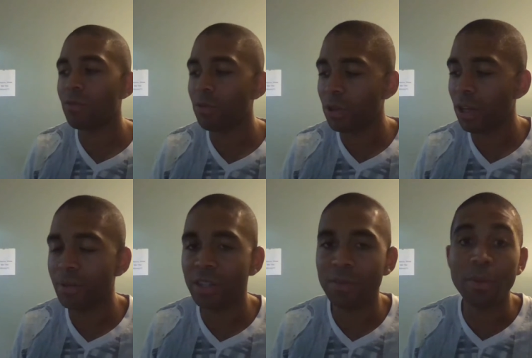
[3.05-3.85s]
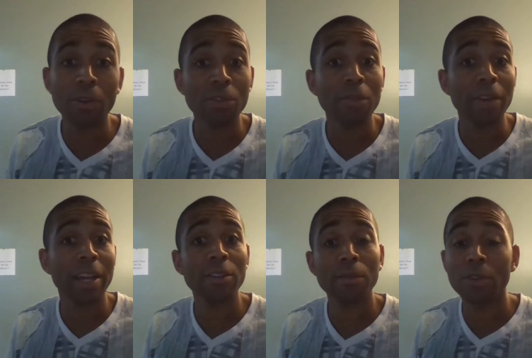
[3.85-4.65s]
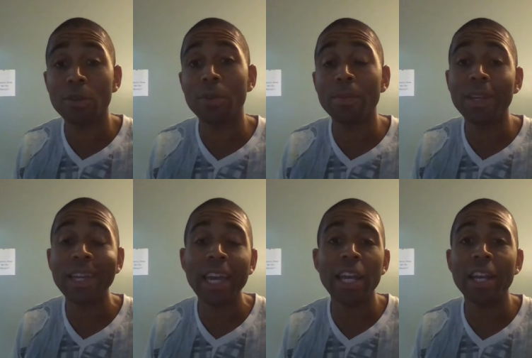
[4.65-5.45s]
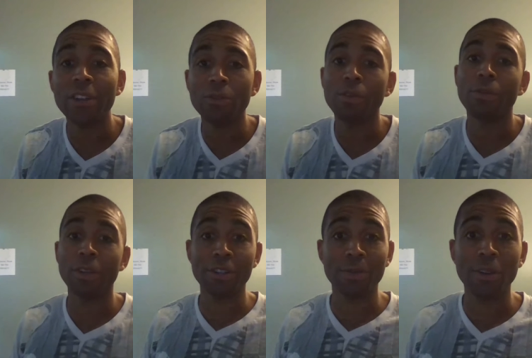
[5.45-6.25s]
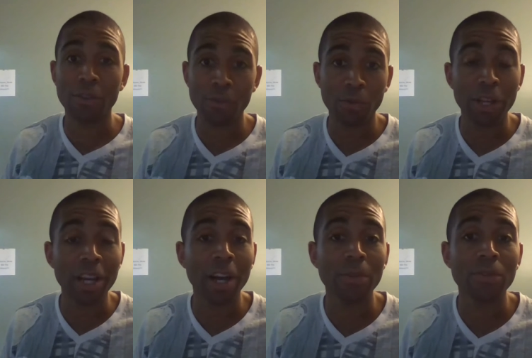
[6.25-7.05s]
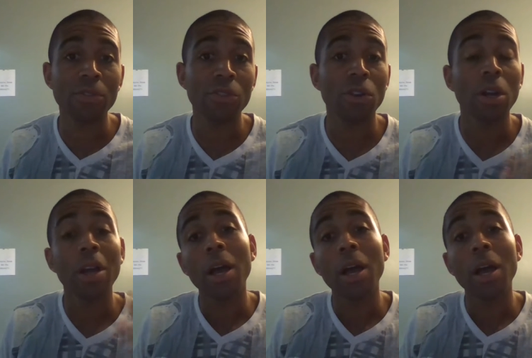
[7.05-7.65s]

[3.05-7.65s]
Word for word: where we help you achieve emotional, financial, physical well-being, and your relationship coach when it comes to your